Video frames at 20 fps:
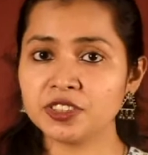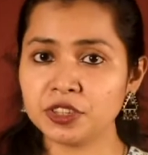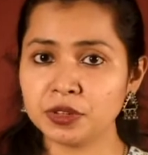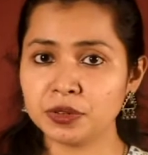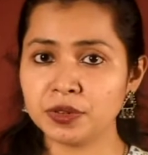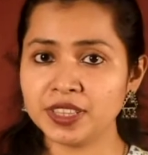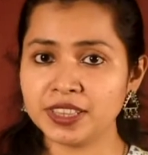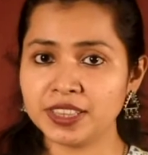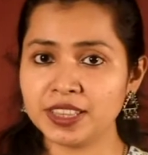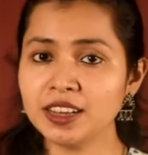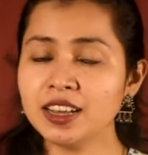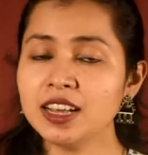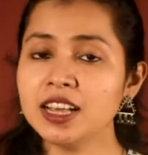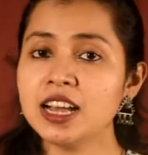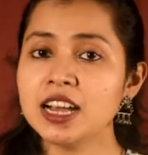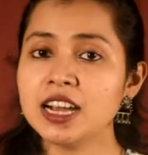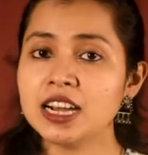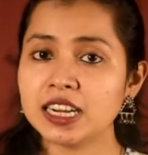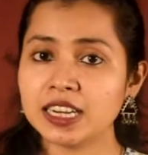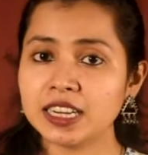during the
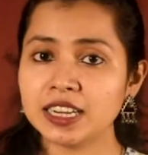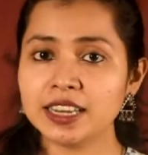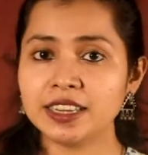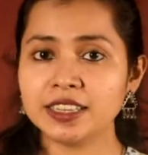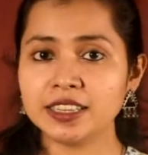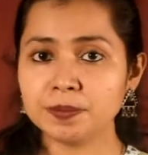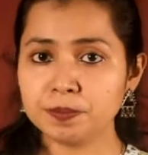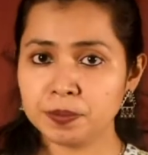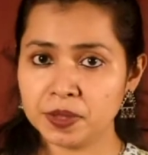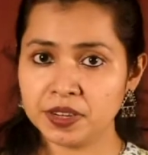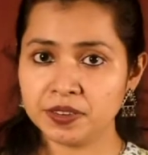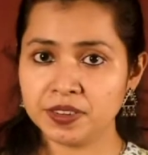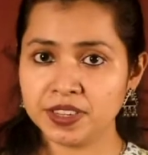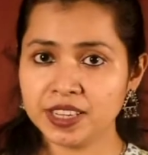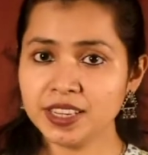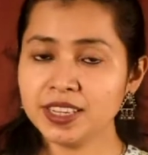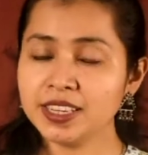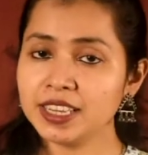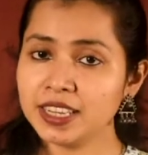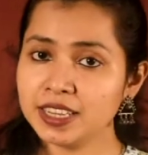earlier
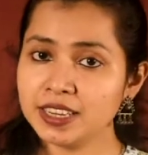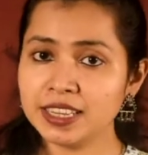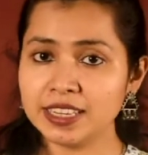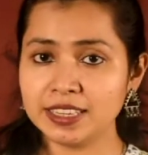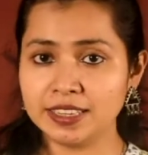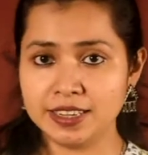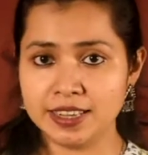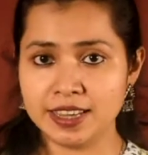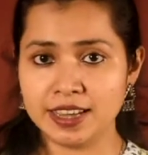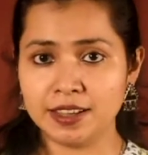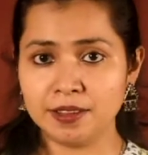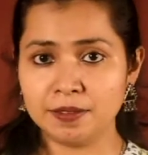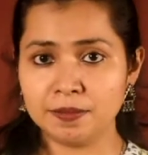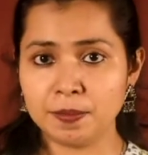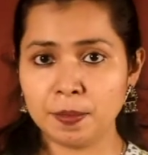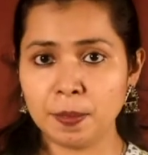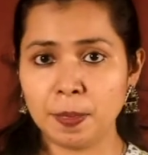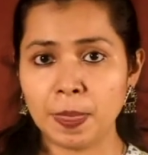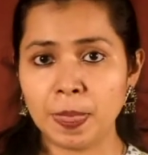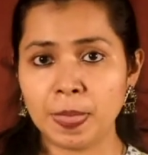period in India.
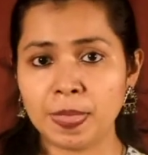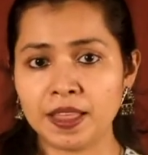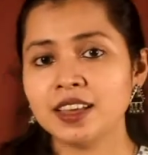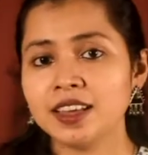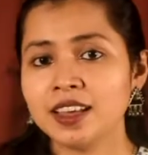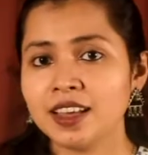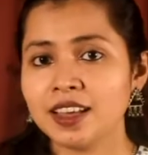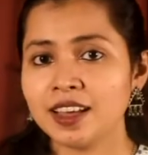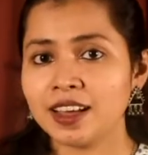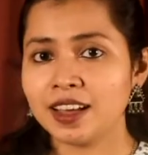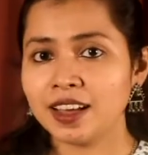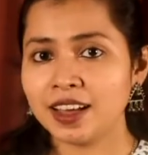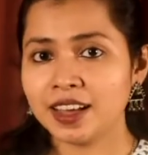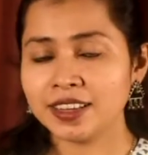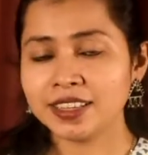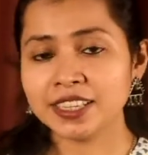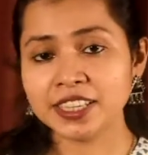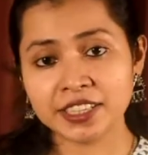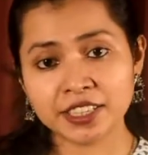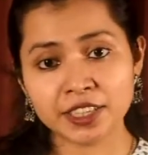
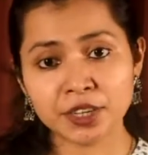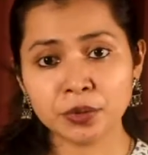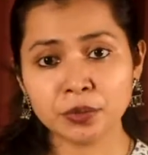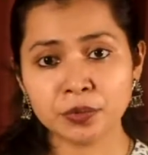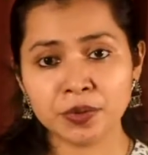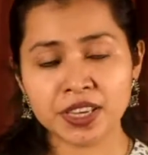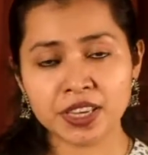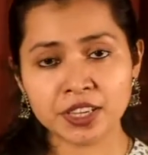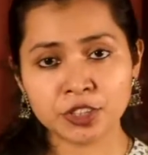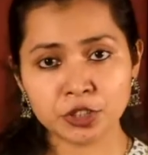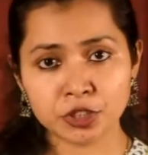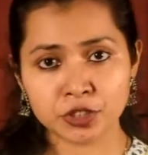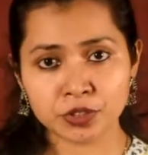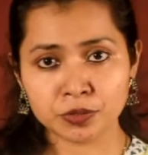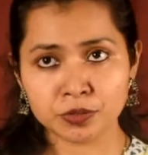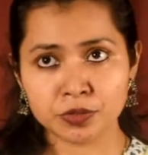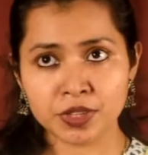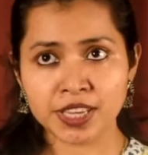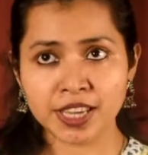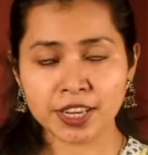And here we,
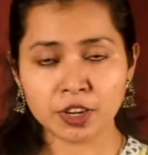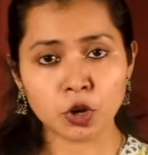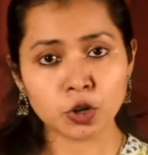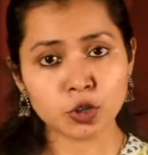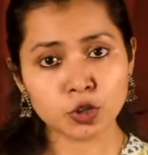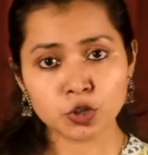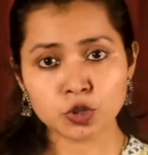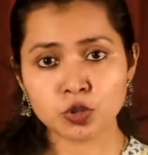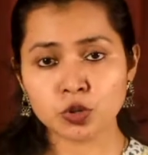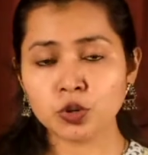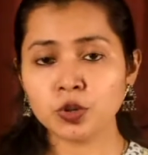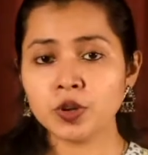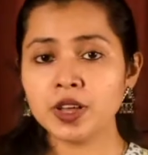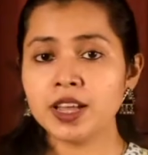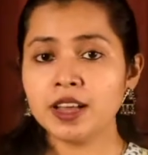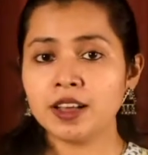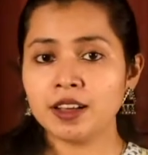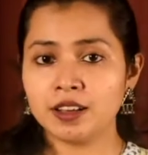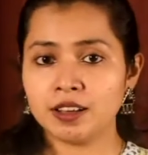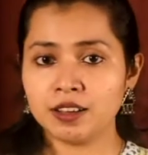we can also
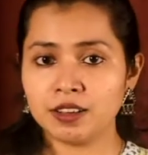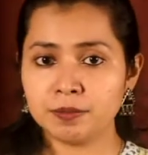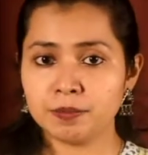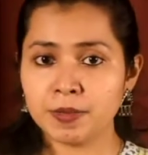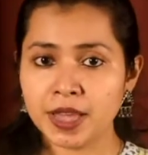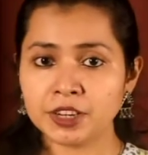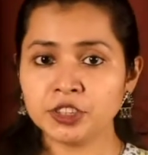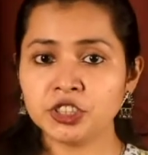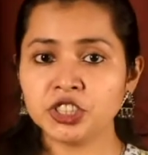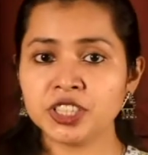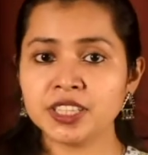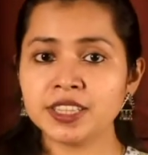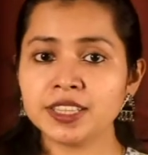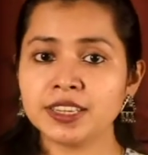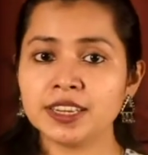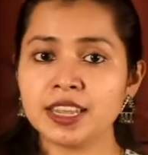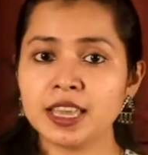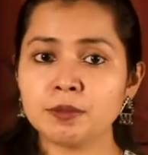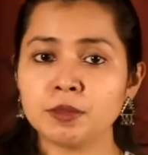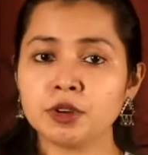uh, mention the
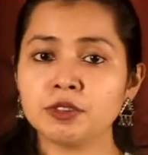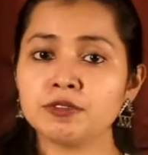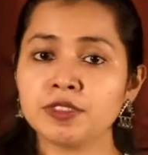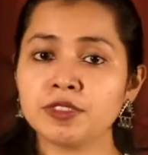name of